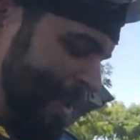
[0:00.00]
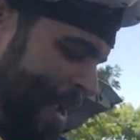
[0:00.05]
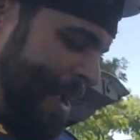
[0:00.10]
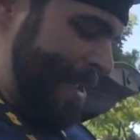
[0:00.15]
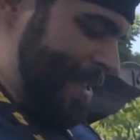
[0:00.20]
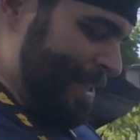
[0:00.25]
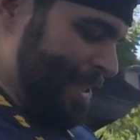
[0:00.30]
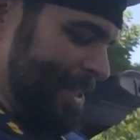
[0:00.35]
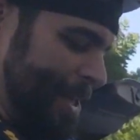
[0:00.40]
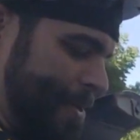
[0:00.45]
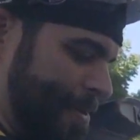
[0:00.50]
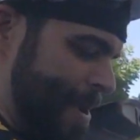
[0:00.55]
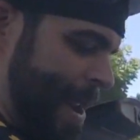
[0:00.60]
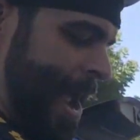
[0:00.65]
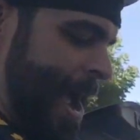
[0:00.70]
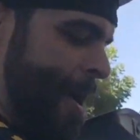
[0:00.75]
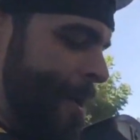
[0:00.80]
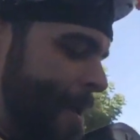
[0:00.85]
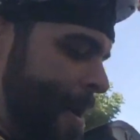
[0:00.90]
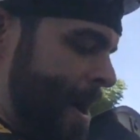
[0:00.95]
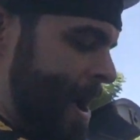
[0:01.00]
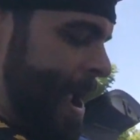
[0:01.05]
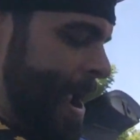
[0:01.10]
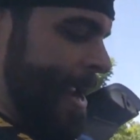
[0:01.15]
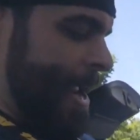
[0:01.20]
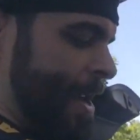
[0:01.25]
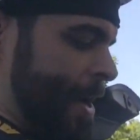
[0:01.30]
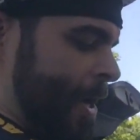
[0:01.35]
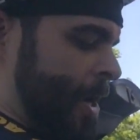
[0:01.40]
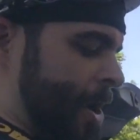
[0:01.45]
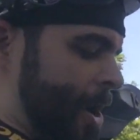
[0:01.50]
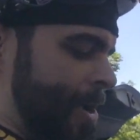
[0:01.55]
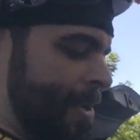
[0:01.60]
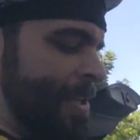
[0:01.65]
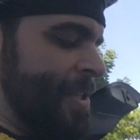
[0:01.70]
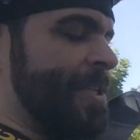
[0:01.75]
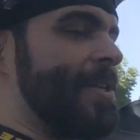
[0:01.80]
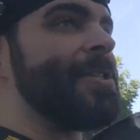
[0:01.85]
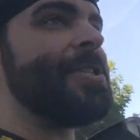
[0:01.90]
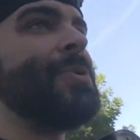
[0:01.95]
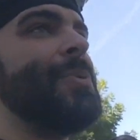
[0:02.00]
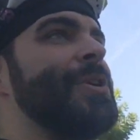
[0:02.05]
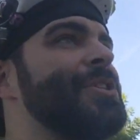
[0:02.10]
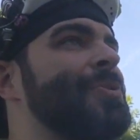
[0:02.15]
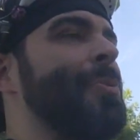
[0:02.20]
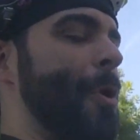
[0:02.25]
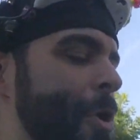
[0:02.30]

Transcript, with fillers: And so now I get a constant switch